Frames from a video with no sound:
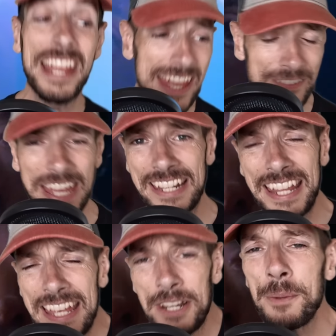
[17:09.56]
Living
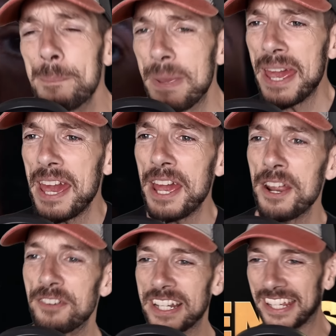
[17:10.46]
in
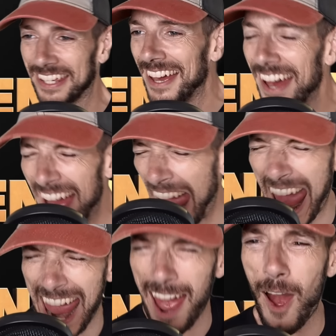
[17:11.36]
America,
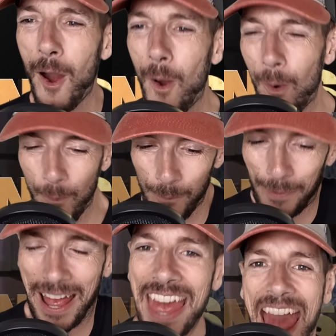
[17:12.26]

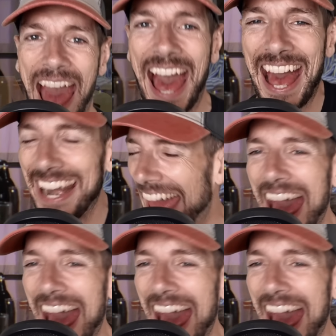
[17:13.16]
ow! Eye to